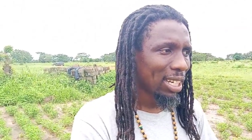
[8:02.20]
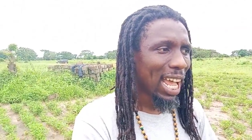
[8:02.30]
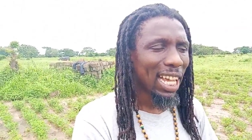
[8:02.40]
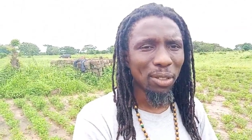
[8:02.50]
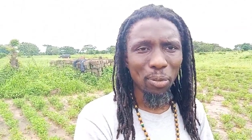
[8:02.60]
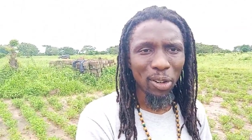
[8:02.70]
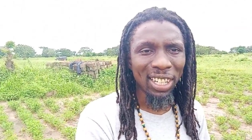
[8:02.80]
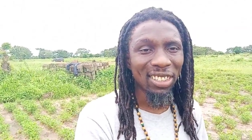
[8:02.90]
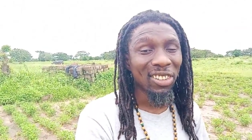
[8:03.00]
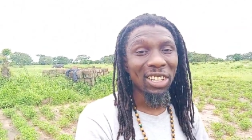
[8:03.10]

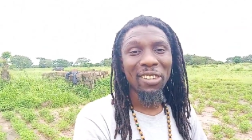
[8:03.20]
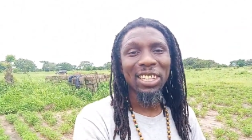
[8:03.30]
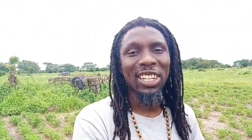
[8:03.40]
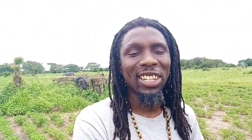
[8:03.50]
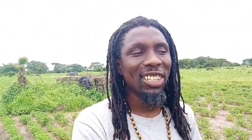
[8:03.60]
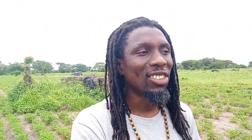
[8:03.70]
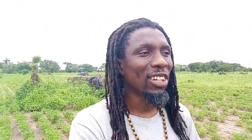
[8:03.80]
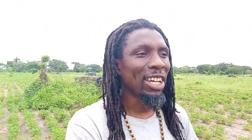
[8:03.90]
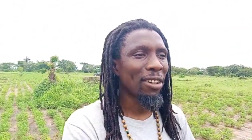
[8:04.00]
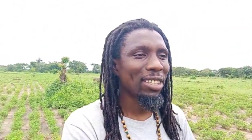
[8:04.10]
diasporans, they only rent yearly.
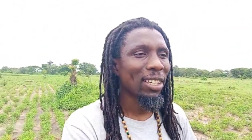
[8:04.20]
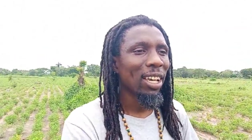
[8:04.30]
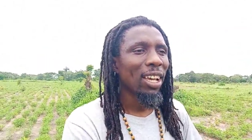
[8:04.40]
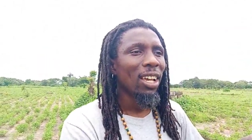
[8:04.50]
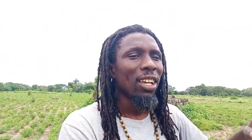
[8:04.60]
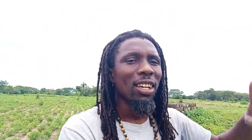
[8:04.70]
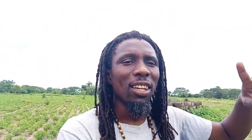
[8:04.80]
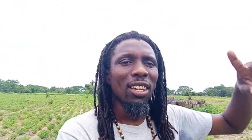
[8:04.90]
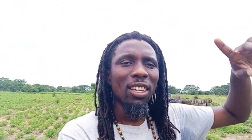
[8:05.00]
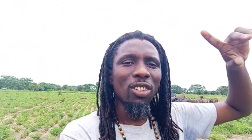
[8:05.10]
So anyways,
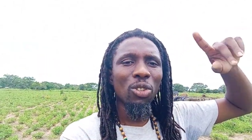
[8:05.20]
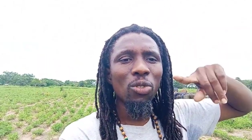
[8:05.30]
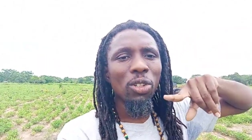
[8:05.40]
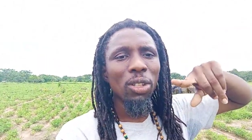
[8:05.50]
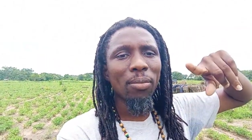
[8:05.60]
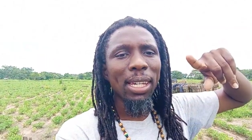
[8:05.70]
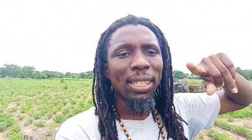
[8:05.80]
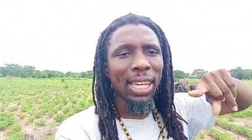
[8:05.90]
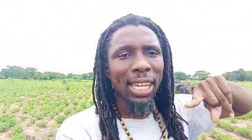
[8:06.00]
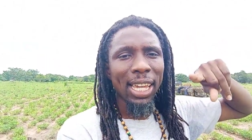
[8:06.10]
you could be
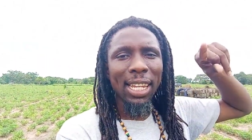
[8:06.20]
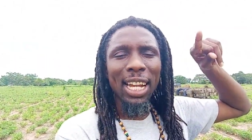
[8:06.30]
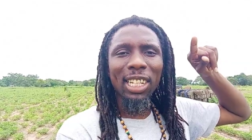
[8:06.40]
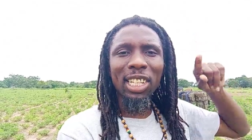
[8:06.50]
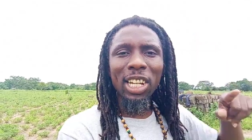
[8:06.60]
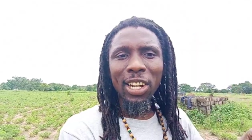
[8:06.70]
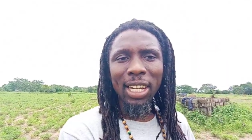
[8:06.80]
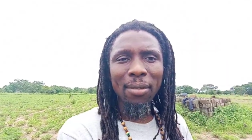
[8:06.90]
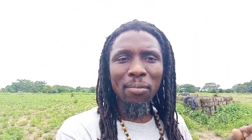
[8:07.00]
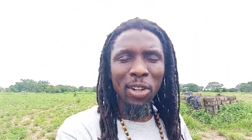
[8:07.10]
taking that
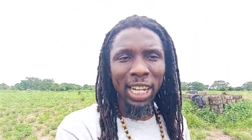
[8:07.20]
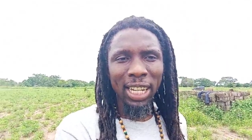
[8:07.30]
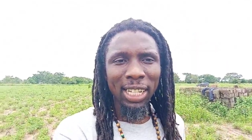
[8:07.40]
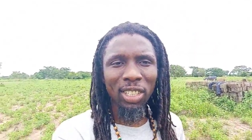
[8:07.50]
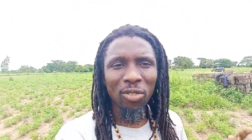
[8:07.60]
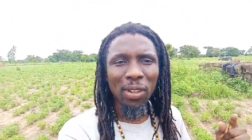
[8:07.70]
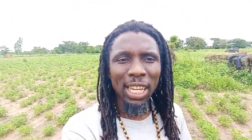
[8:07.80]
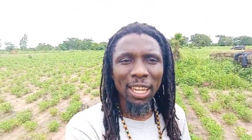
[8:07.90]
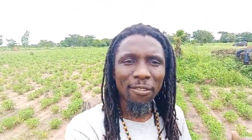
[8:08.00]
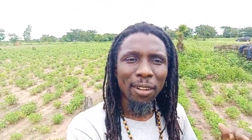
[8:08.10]
yearly money that you're
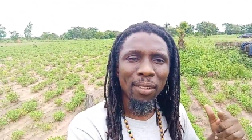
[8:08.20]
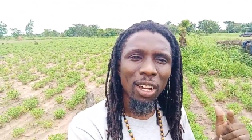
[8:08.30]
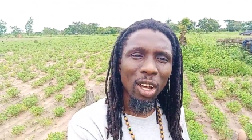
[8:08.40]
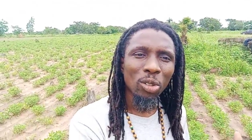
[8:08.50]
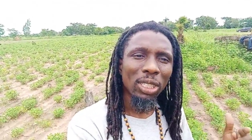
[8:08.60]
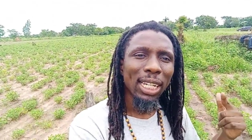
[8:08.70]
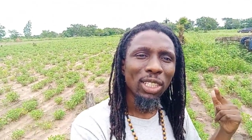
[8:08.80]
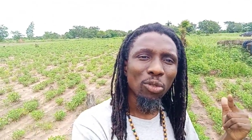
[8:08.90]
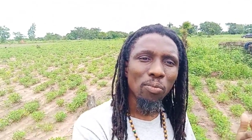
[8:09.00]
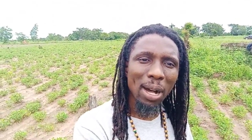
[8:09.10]
making from the house
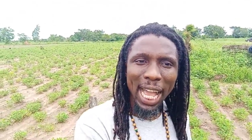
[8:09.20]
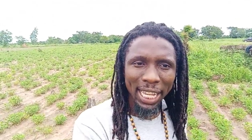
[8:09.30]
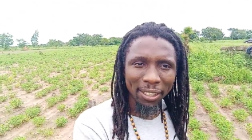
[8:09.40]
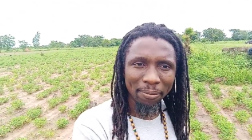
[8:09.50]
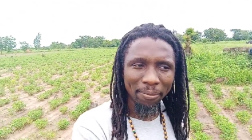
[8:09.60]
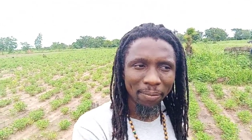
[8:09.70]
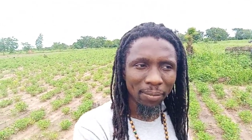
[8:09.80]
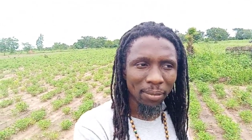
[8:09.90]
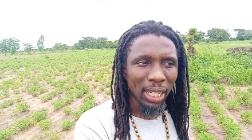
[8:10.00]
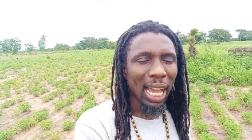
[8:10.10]
that you buy
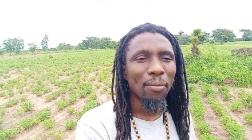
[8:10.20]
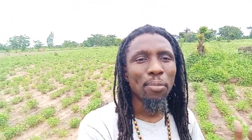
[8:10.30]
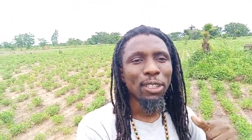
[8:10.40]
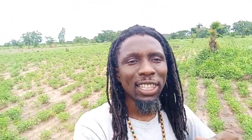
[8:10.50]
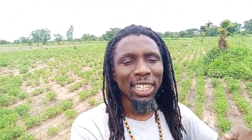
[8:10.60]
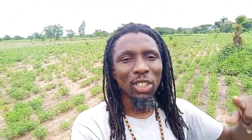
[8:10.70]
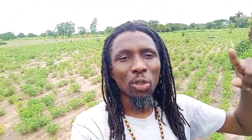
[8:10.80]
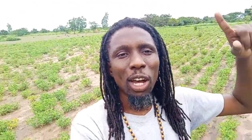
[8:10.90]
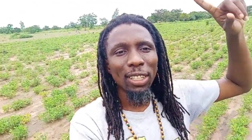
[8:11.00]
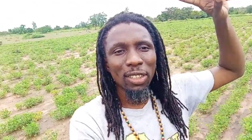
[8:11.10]
and putting it
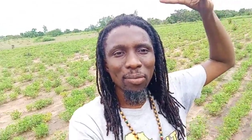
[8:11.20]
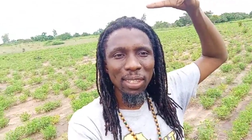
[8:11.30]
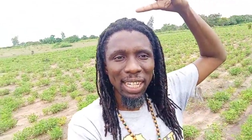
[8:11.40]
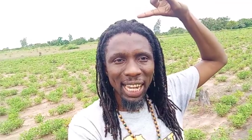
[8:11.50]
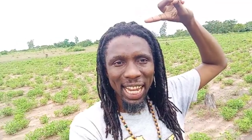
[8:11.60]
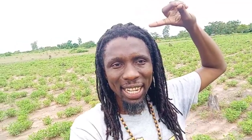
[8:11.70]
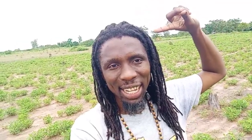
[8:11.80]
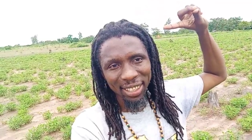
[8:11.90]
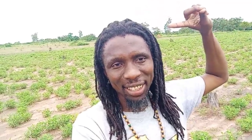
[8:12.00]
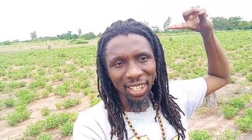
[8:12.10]
towards something like
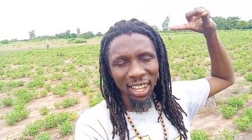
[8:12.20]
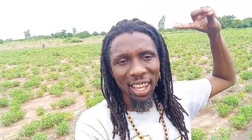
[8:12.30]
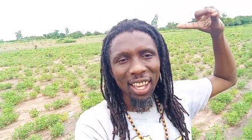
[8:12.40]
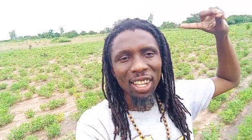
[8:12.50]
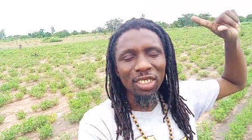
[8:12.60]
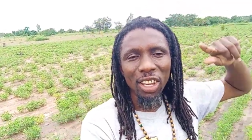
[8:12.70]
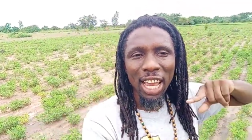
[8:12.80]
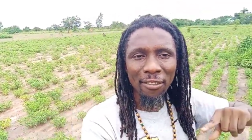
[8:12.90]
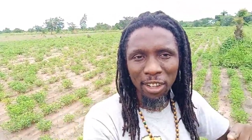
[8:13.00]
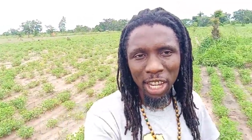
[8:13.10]
this. So
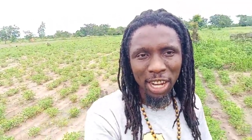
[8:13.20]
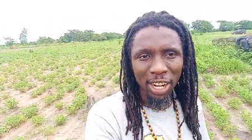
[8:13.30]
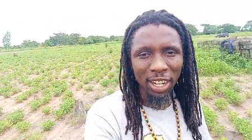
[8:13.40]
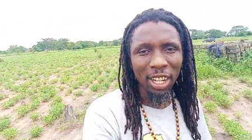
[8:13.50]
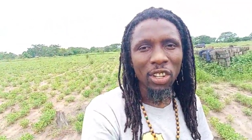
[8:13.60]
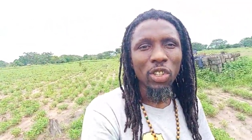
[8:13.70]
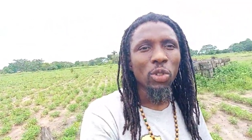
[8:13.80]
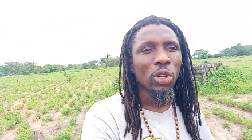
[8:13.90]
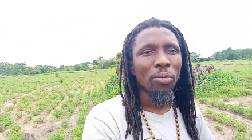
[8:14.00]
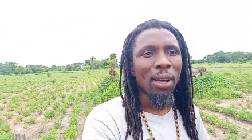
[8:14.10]
every year
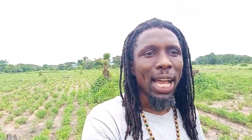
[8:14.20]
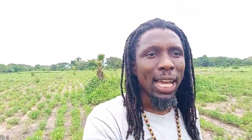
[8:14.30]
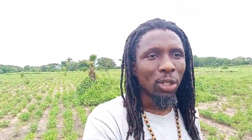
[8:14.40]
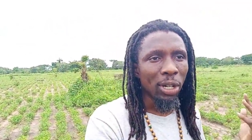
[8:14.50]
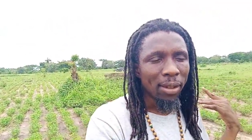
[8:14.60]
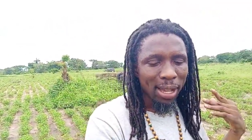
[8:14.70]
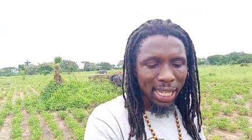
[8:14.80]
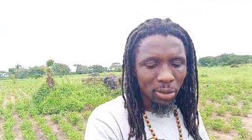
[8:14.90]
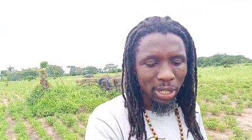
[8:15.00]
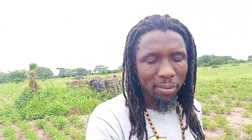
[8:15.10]
you could buy a 20
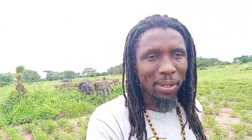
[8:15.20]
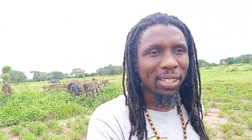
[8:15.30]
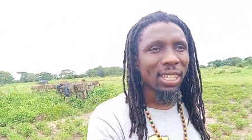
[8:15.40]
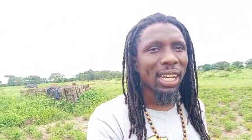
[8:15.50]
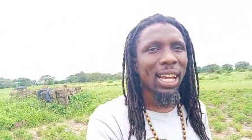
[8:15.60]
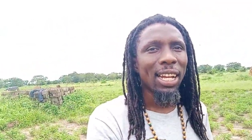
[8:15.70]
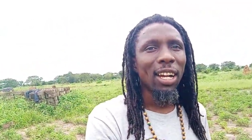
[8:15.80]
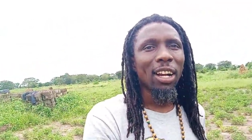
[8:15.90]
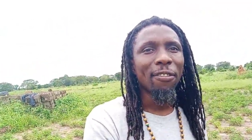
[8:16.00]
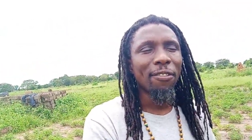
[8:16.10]
by 20 piece of
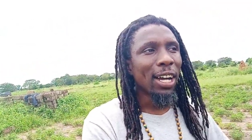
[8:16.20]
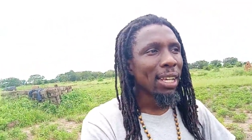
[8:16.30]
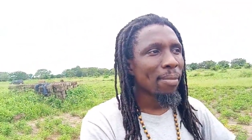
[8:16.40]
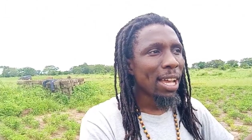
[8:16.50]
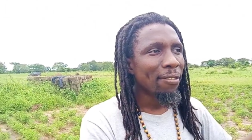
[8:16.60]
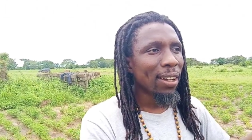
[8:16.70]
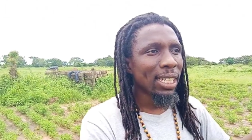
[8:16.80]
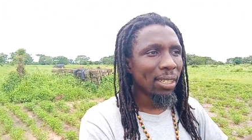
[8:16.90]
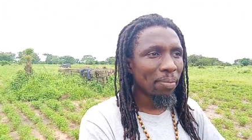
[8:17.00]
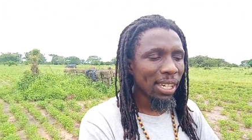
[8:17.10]
land or a 40 by
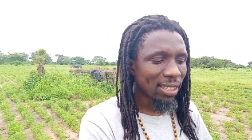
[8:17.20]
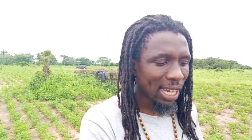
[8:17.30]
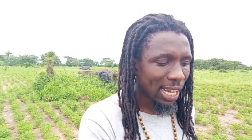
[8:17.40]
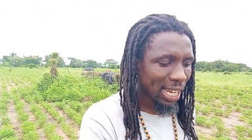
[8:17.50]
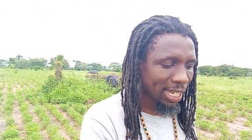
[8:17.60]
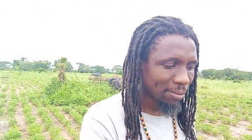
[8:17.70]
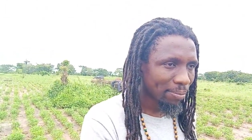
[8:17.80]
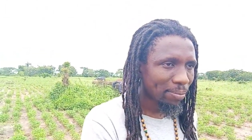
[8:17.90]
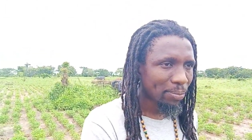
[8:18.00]
40 piece of land.